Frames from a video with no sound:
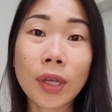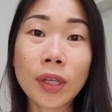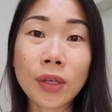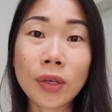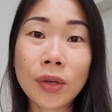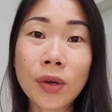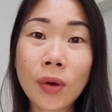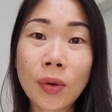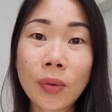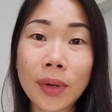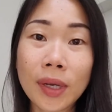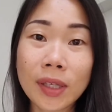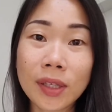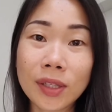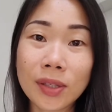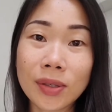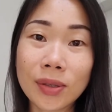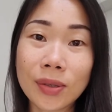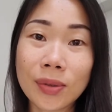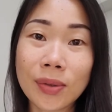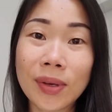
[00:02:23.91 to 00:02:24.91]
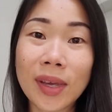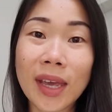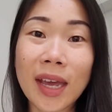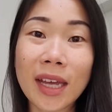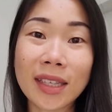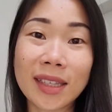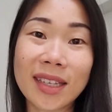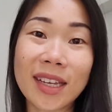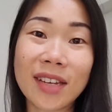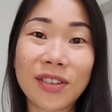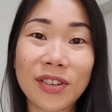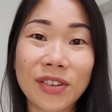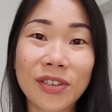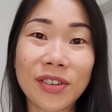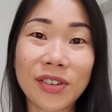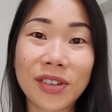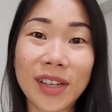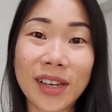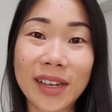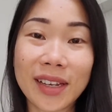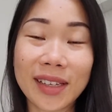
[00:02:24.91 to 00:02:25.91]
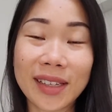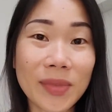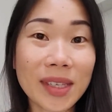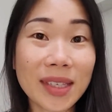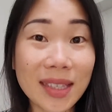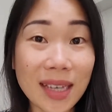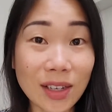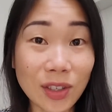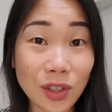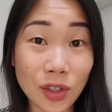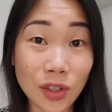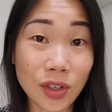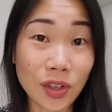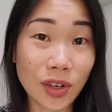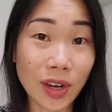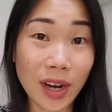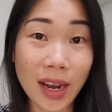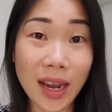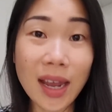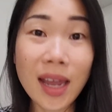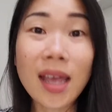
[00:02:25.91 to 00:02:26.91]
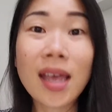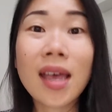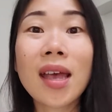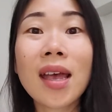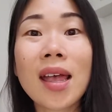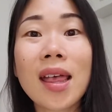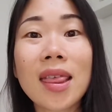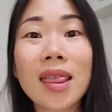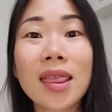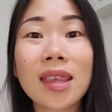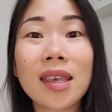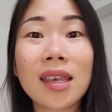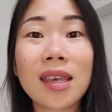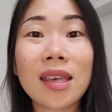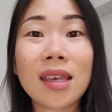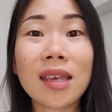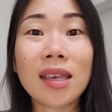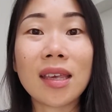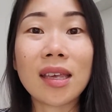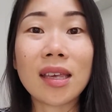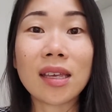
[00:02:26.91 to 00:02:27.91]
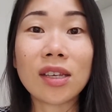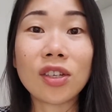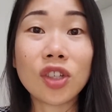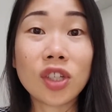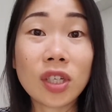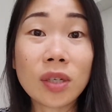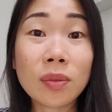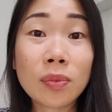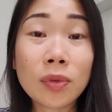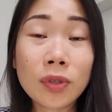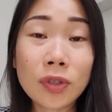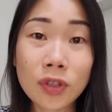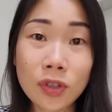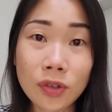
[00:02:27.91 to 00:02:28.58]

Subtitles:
you go in to get Cédric Grolet's Saint-Honoré, the shibust